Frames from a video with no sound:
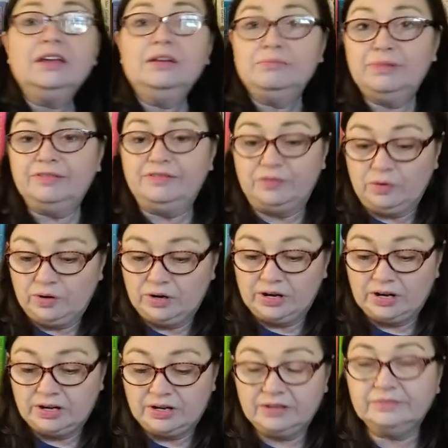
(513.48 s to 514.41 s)

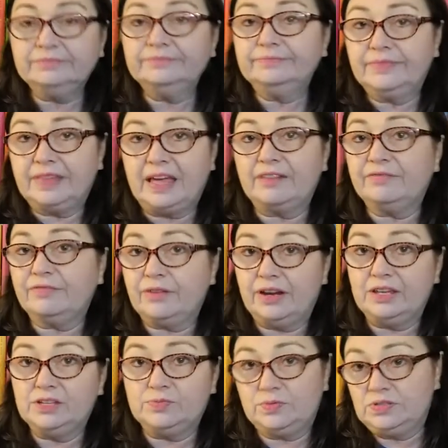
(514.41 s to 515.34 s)
before that
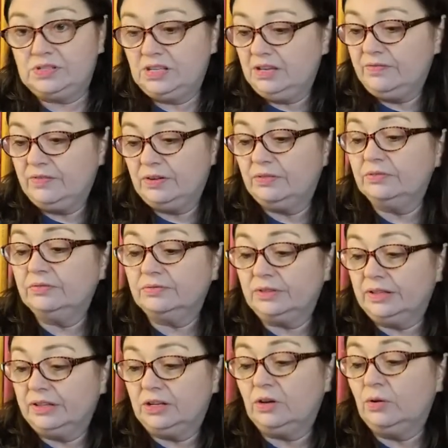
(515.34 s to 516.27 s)
phrase was even
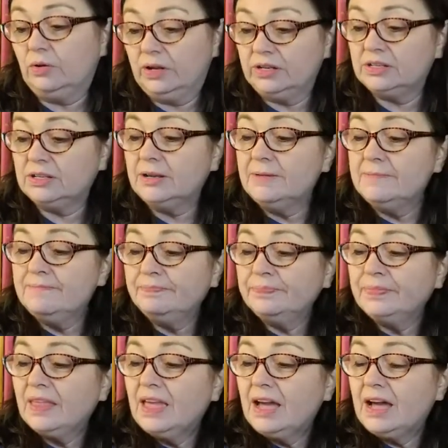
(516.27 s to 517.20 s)
really coined.
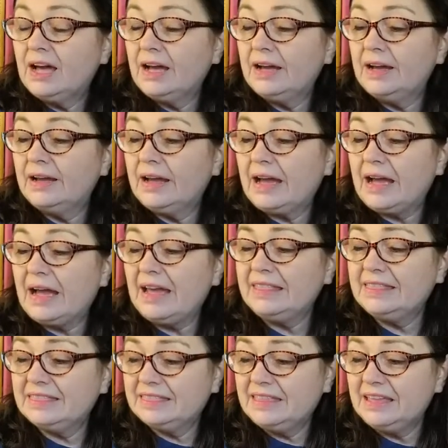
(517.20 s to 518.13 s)
I
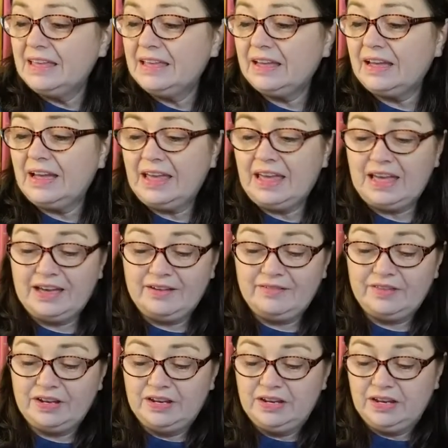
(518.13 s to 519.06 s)
think I have
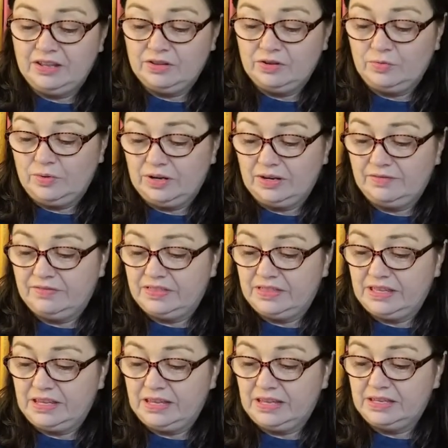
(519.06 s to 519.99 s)
another one of
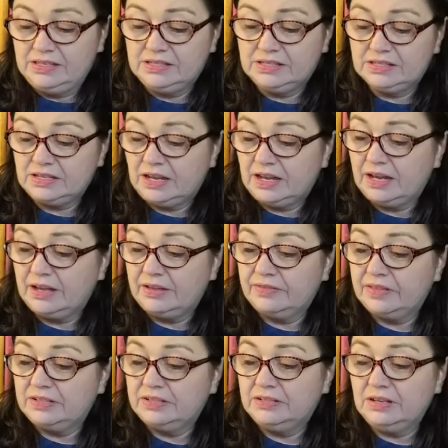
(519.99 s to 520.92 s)
these,
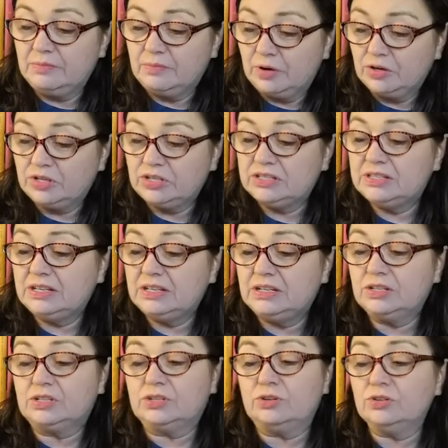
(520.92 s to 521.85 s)
the Emergency
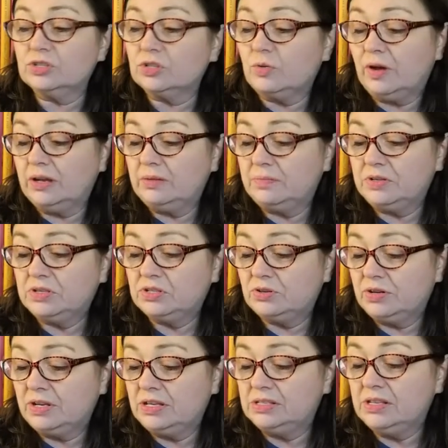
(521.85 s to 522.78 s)
Dessert Squad
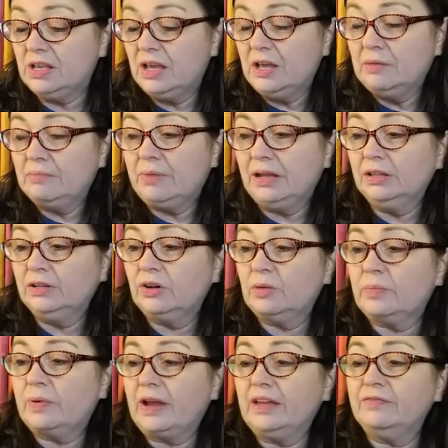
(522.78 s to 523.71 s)
Mysteries by Laura
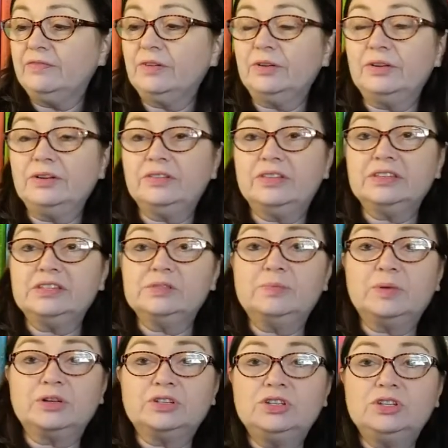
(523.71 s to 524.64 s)
Bradford. This is
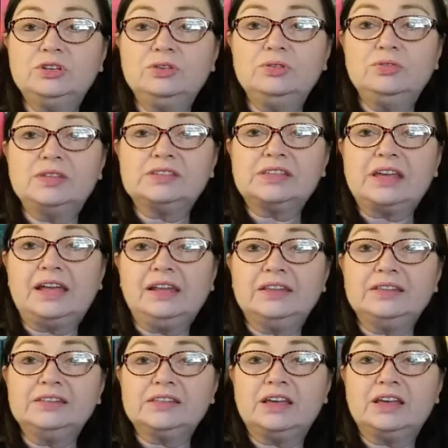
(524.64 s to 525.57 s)
book 2, The
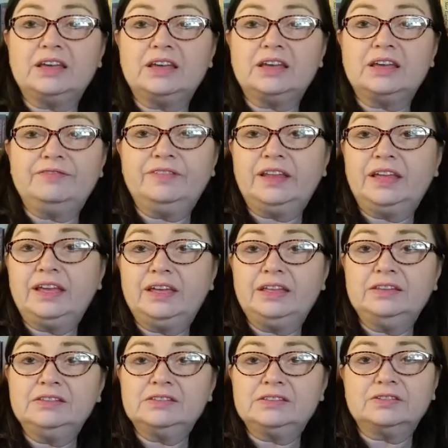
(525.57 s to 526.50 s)
Silence of the
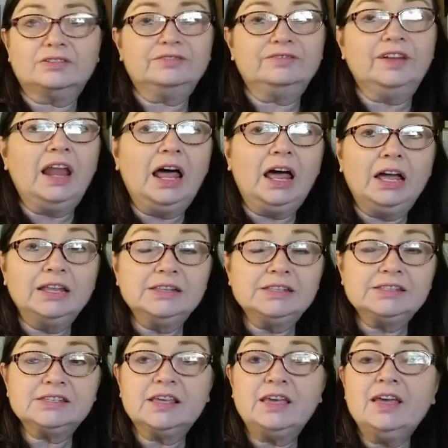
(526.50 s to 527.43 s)
Flans, or
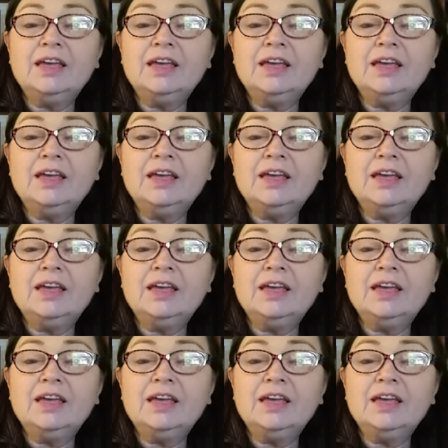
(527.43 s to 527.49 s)
Flans,